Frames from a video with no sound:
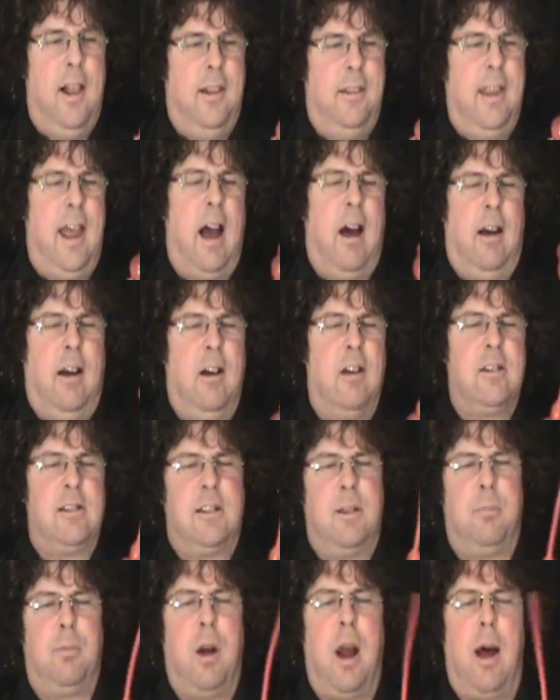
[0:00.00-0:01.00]
Now here's
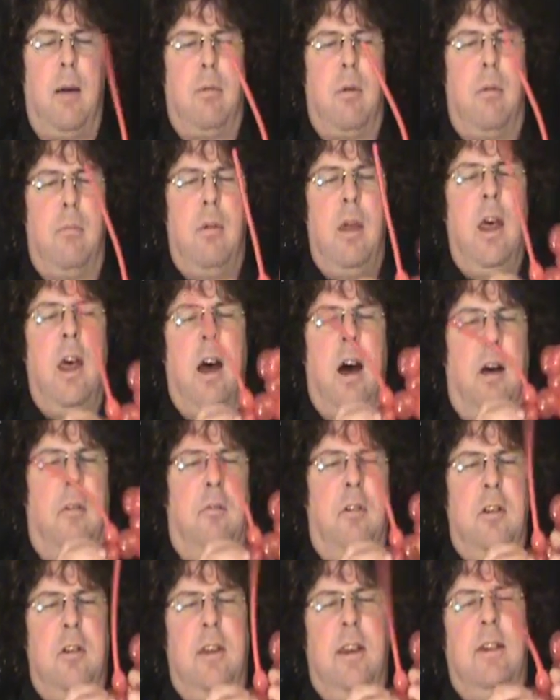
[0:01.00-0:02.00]
the problem.
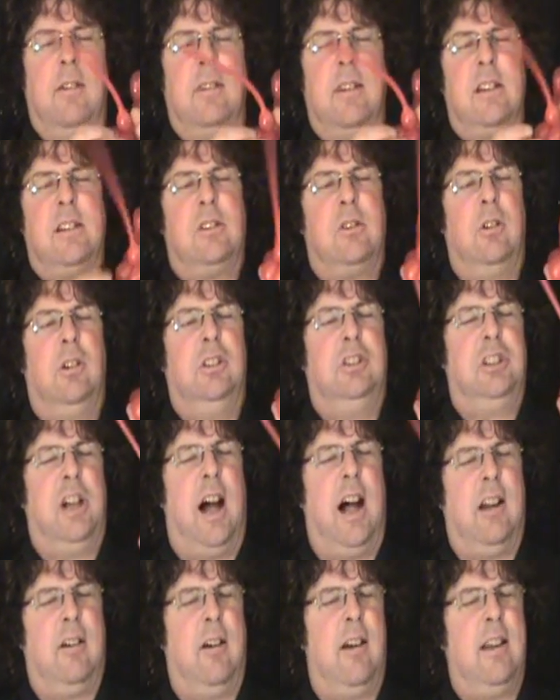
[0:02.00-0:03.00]
When you give this to a
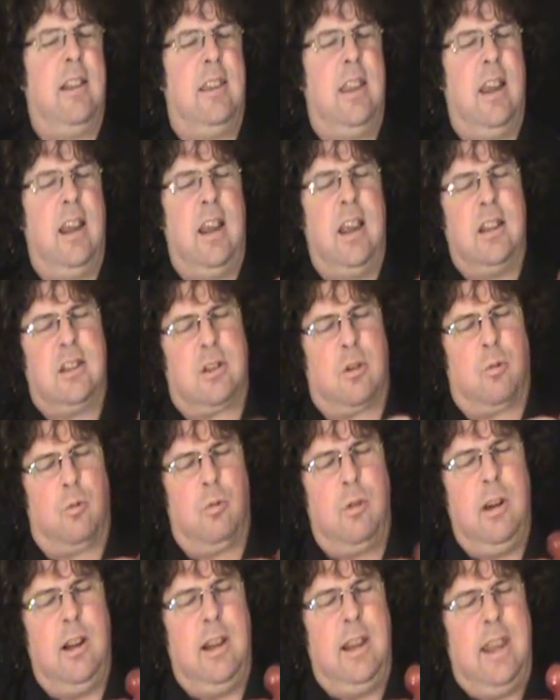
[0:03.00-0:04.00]
child or anything, it's
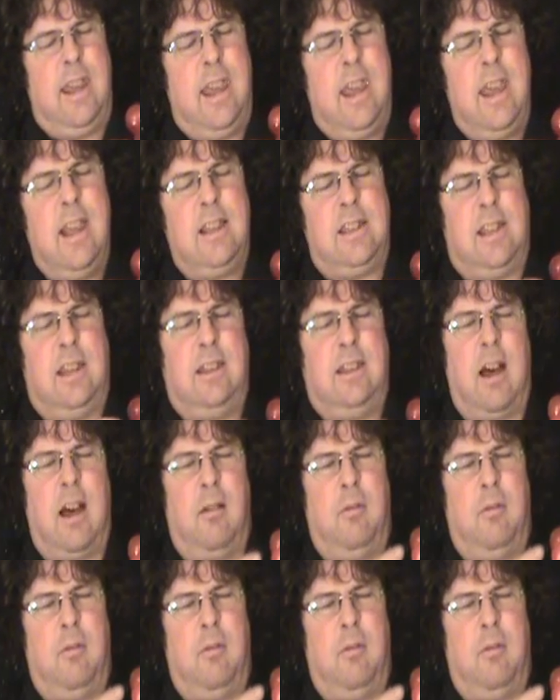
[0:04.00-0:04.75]
really easy.